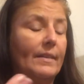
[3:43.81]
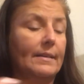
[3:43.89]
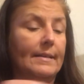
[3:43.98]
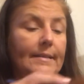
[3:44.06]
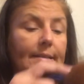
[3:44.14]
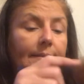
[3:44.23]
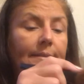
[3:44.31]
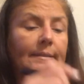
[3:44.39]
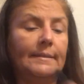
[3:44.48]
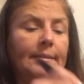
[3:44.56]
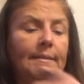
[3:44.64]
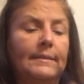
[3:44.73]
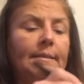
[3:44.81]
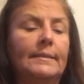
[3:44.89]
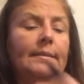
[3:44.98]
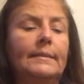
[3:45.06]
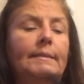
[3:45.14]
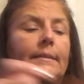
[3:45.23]
And
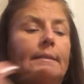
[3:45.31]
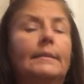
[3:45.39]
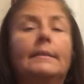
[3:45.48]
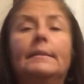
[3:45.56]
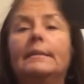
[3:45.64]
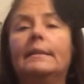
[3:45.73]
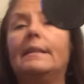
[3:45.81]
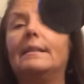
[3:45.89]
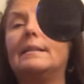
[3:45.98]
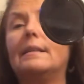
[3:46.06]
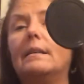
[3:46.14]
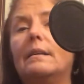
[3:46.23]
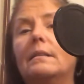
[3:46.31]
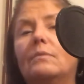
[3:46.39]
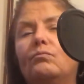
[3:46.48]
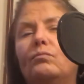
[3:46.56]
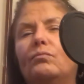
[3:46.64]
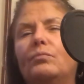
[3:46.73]
it's a
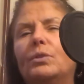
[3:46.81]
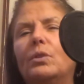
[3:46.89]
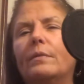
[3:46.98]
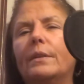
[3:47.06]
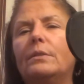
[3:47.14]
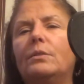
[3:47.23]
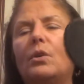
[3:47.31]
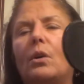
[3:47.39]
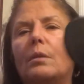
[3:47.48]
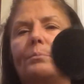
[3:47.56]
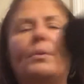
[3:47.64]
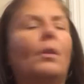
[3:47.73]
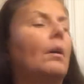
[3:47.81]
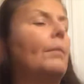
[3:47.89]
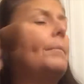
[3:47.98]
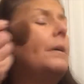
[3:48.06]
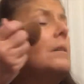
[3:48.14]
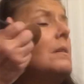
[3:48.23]
sort of a dark plum.